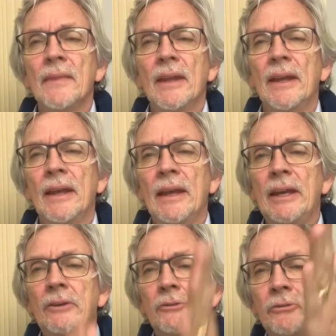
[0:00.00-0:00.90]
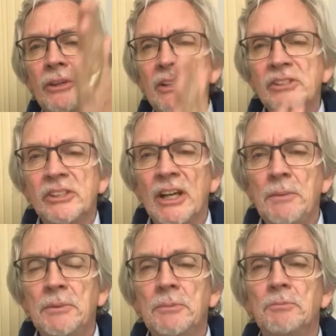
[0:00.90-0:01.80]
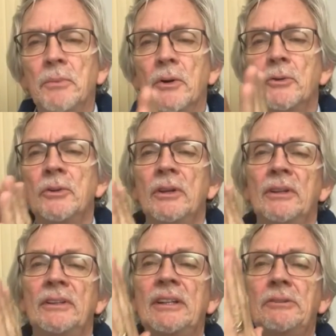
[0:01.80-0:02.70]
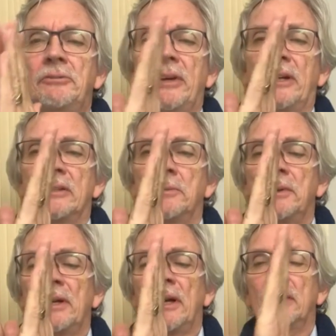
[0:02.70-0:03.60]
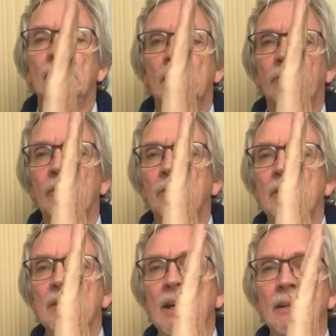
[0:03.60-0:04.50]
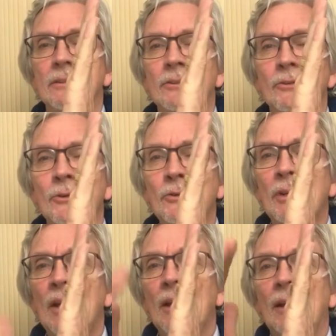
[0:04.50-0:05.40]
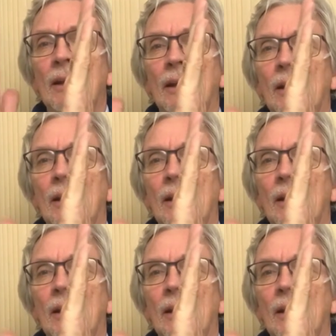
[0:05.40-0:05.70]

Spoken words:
a V-shaped bone defect, something like if this hand is the root, and